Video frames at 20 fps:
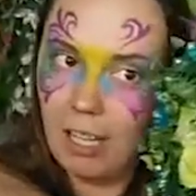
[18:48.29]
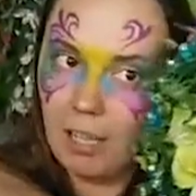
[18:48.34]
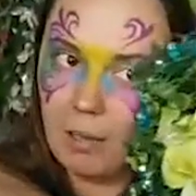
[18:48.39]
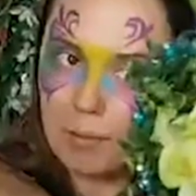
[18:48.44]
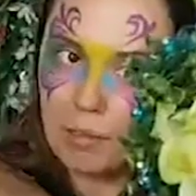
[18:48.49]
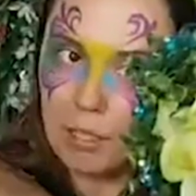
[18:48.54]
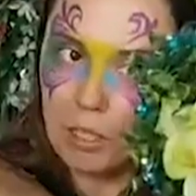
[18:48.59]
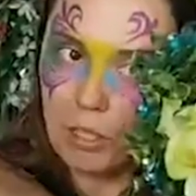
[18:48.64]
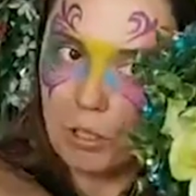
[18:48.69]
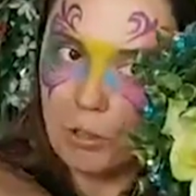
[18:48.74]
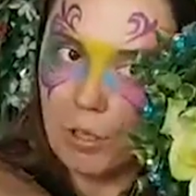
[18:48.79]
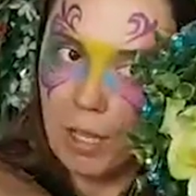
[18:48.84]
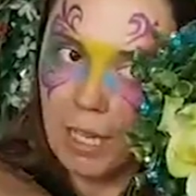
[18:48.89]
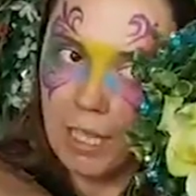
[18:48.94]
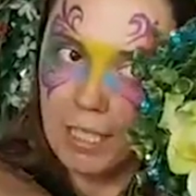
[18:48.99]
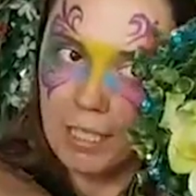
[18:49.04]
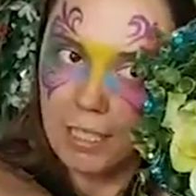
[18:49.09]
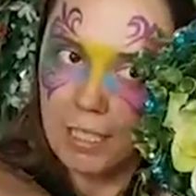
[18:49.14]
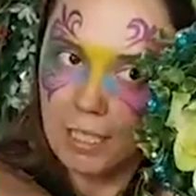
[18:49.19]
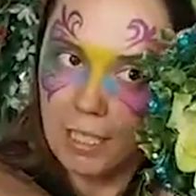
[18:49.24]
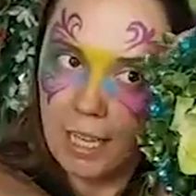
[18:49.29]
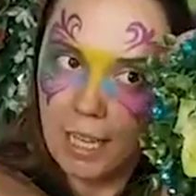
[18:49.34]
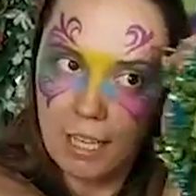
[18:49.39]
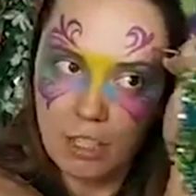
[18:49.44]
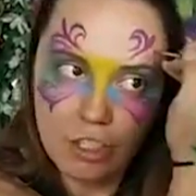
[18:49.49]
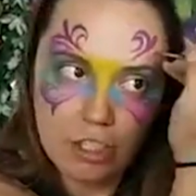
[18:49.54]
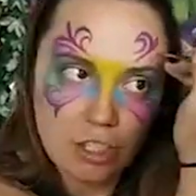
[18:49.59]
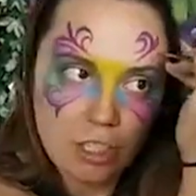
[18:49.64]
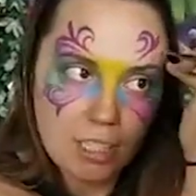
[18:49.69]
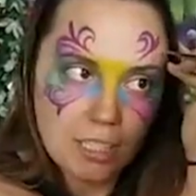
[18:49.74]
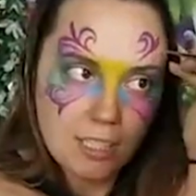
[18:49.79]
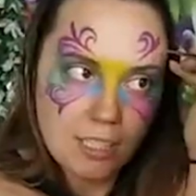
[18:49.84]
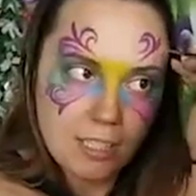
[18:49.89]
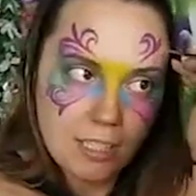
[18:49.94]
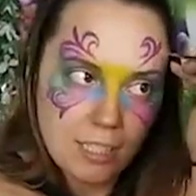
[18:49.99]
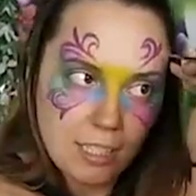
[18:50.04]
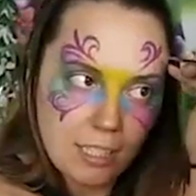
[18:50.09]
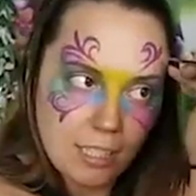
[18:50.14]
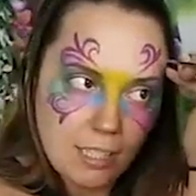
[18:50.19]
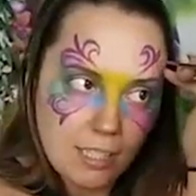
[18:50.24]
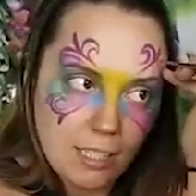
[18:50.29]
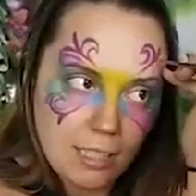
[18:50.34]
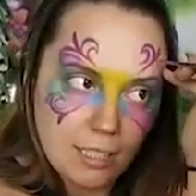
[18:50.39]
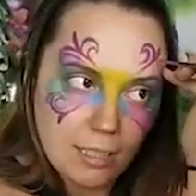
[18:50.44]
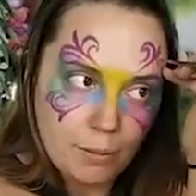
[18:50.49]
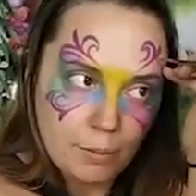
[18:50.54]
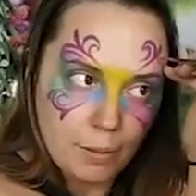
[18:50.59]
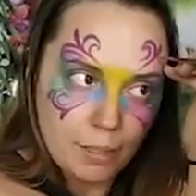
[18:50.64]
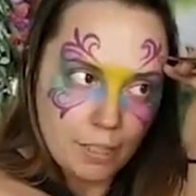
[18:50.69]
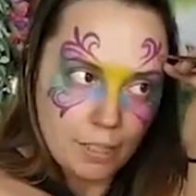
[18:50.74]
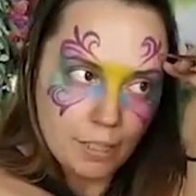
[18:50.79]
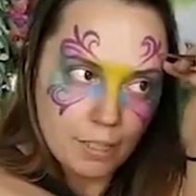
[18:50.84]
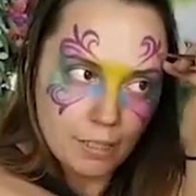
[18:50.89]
so you guys can actually see. Let me.